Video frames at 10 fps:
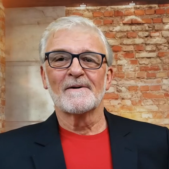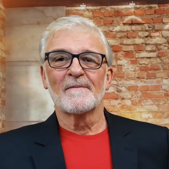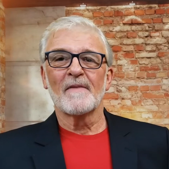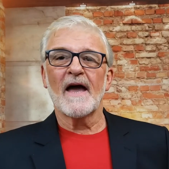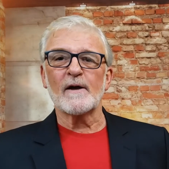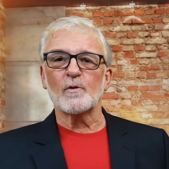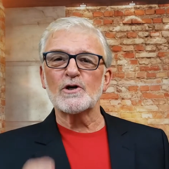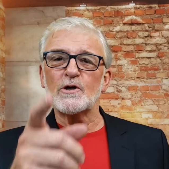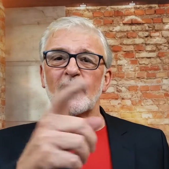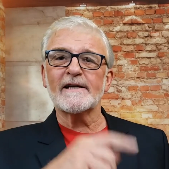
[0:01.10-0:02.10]
Hey, would
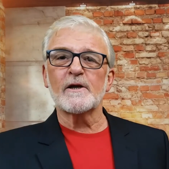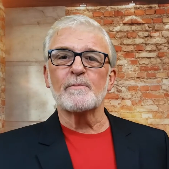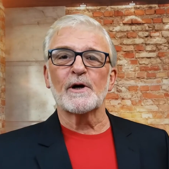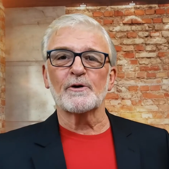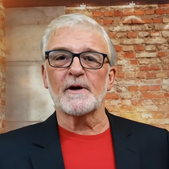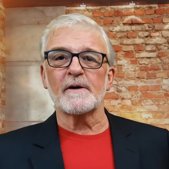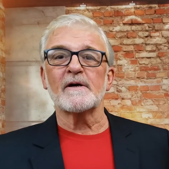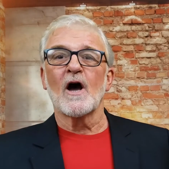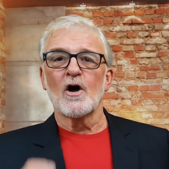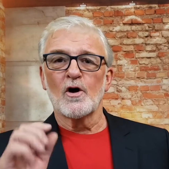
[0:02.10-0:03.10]
you like to build a
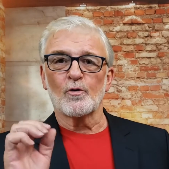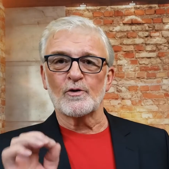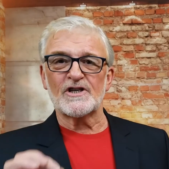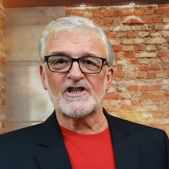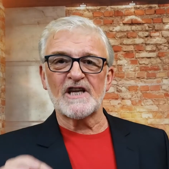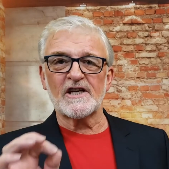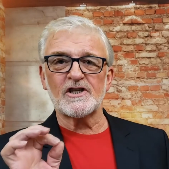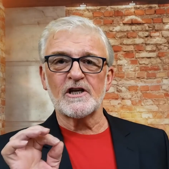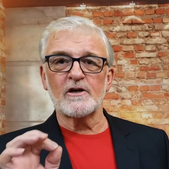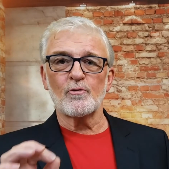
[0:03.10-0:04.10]

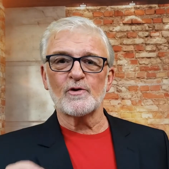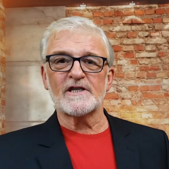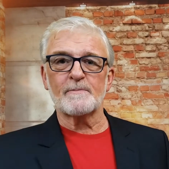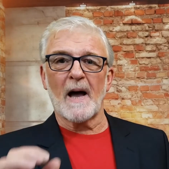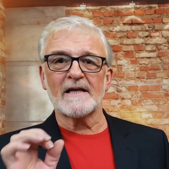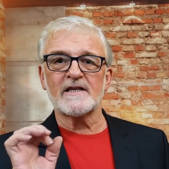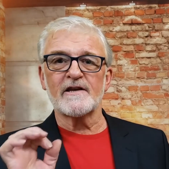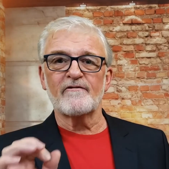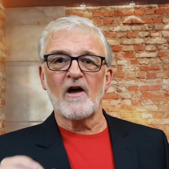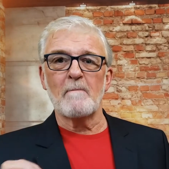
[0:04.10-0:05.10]
recession
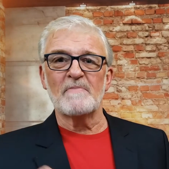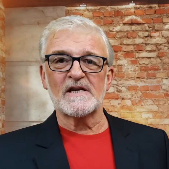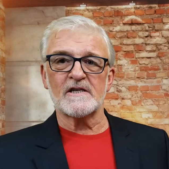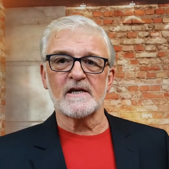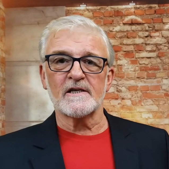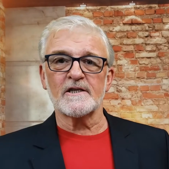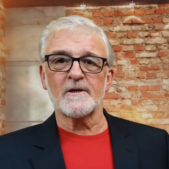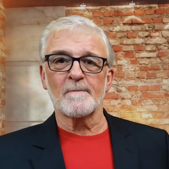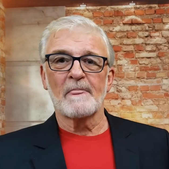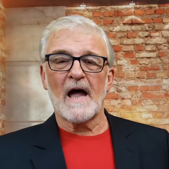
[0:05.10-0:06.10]
responsive business?
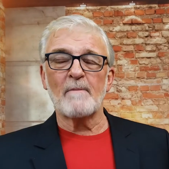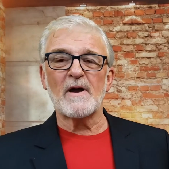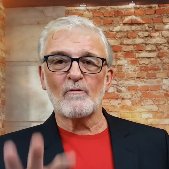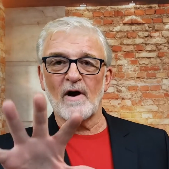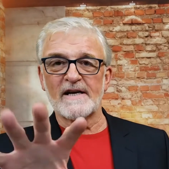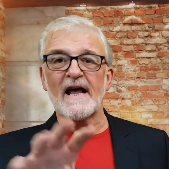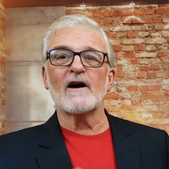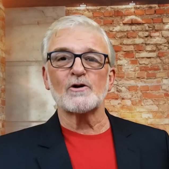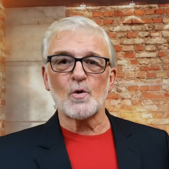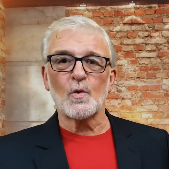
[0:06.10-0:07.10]
I bet right now
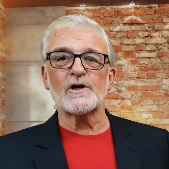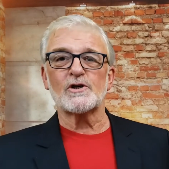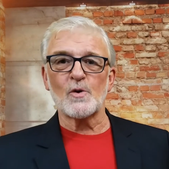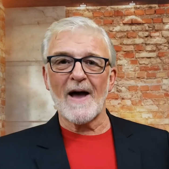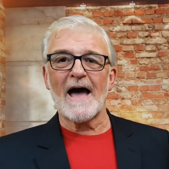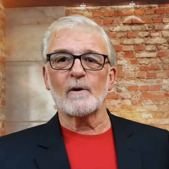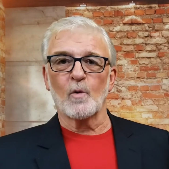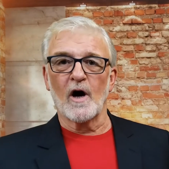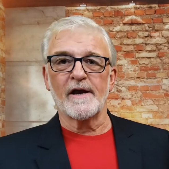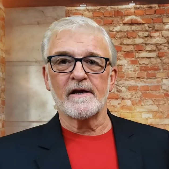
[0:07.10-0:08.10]
you wish you had
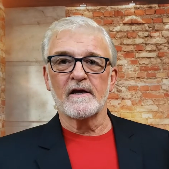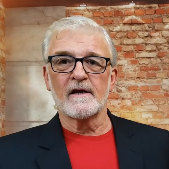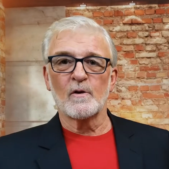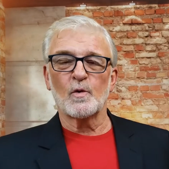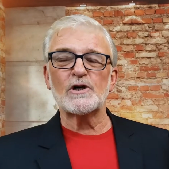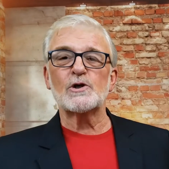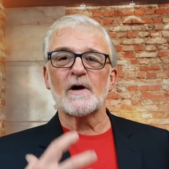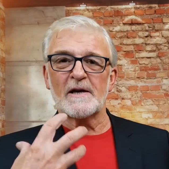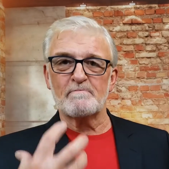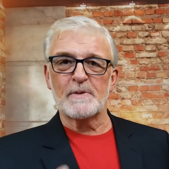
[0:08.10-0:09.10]
one. Wish you
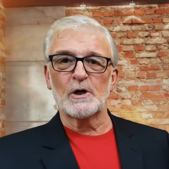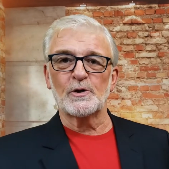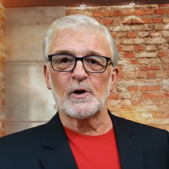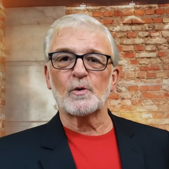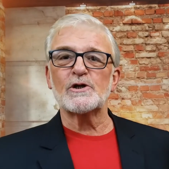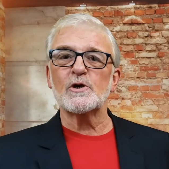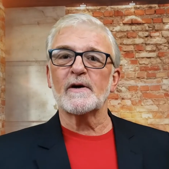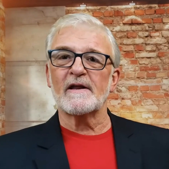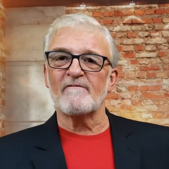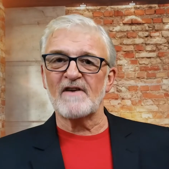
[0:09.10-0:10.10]
had built it. Wish you
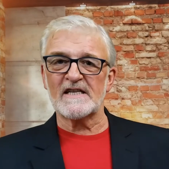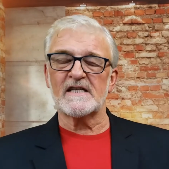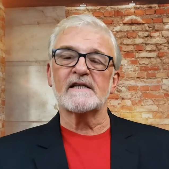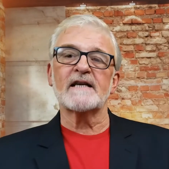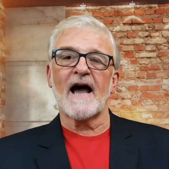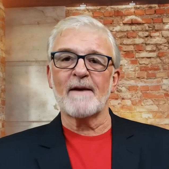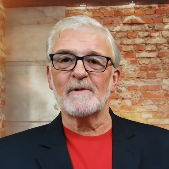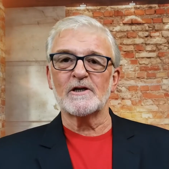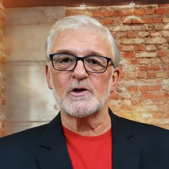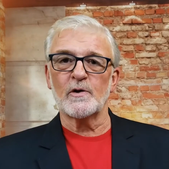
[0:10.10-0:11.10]
had invested time
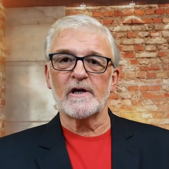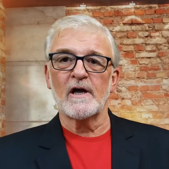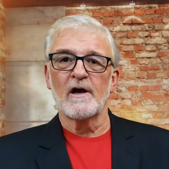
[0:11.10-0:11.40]
into it.